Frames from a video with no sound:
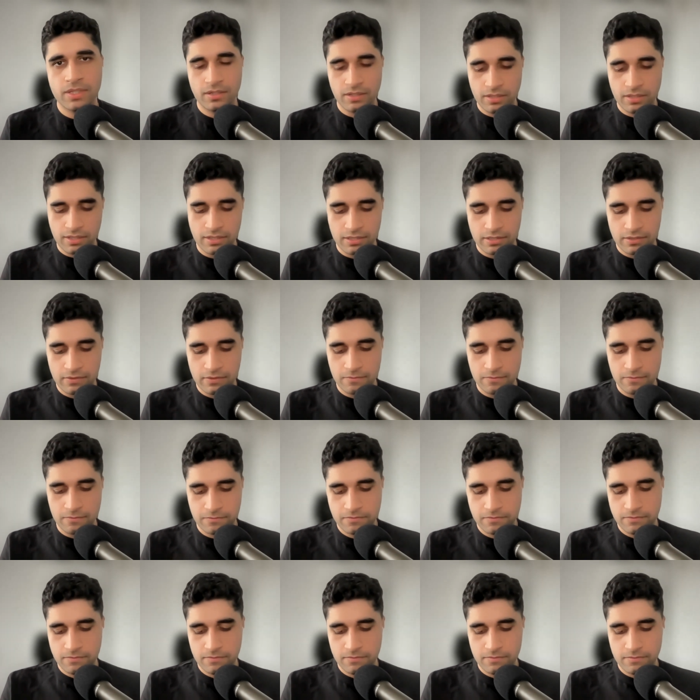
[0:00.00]
of
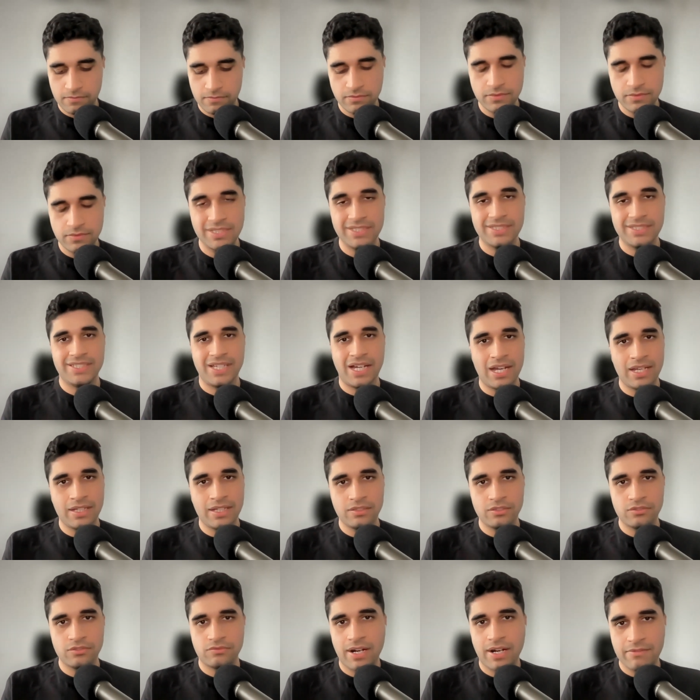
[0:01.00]

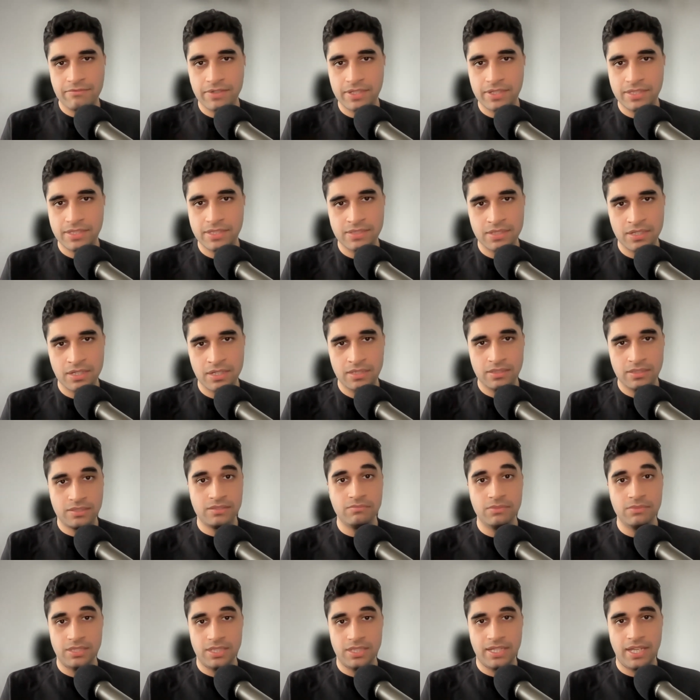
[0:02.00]
design, graphic design,
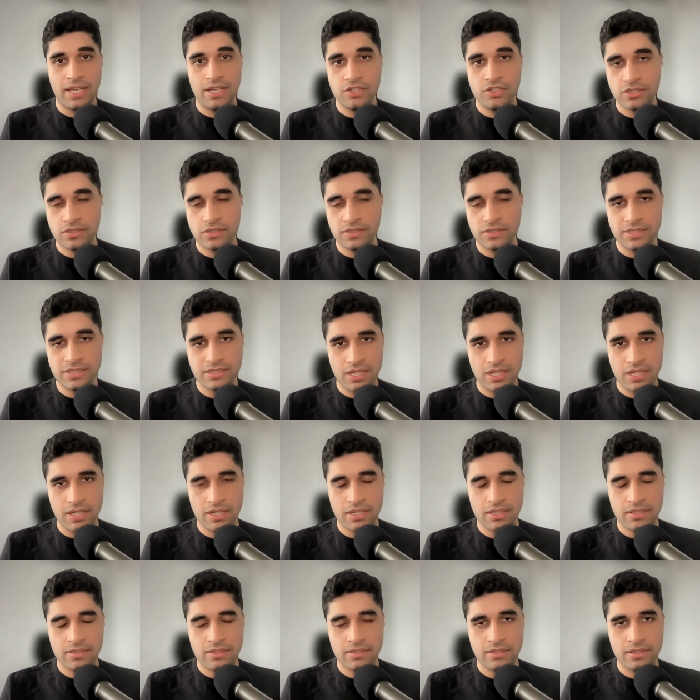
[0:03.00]
communication
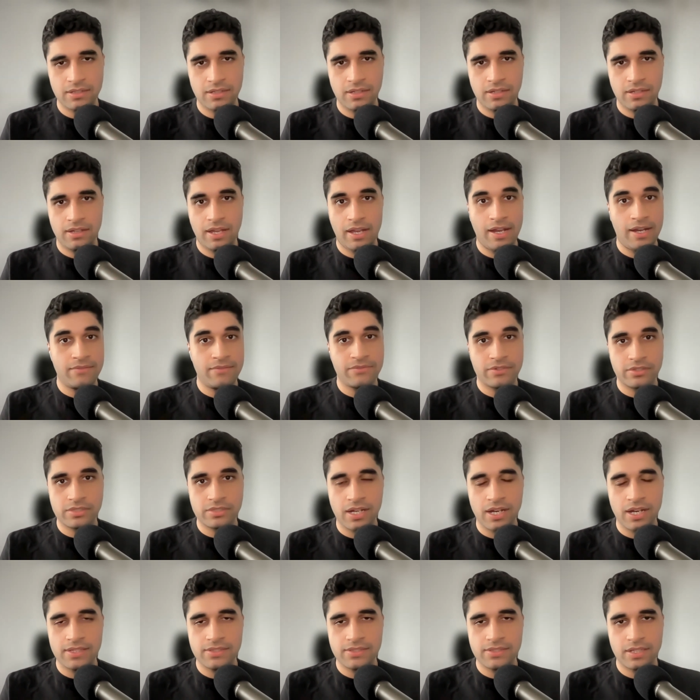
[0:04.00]
design,
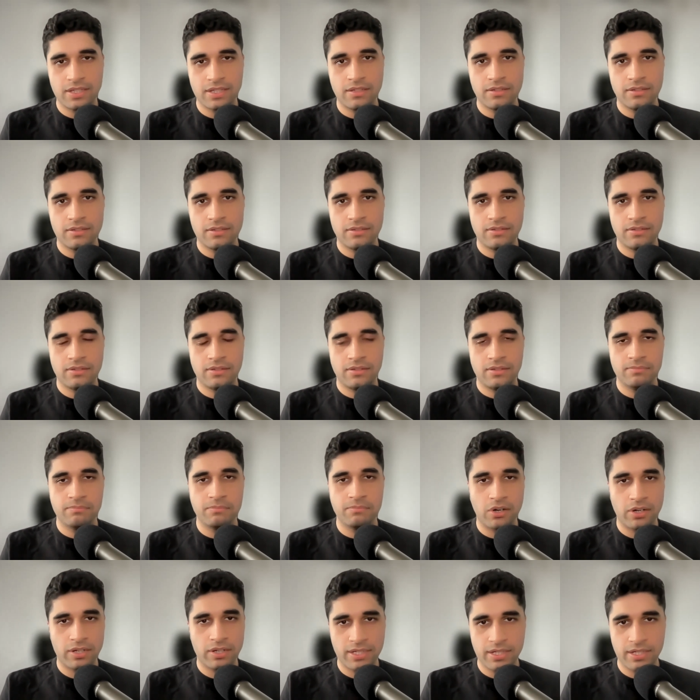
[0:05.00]
advertising,
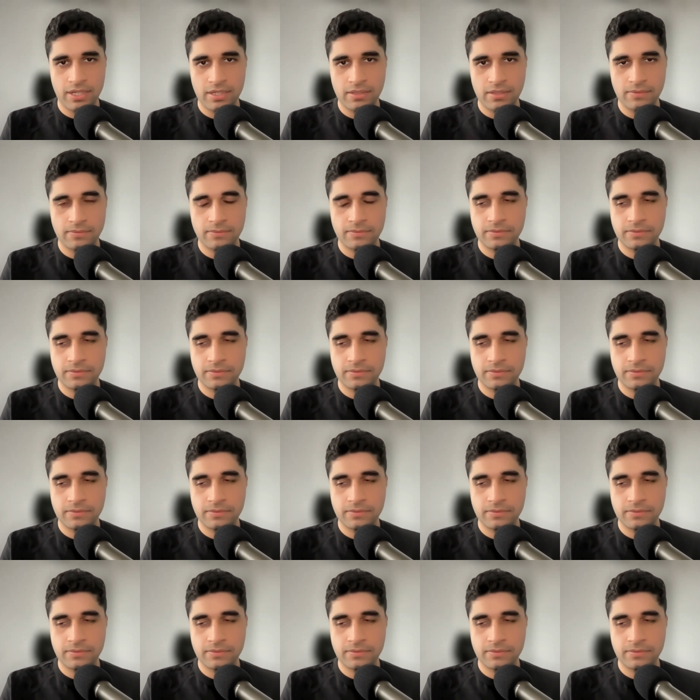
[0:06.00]
marketing,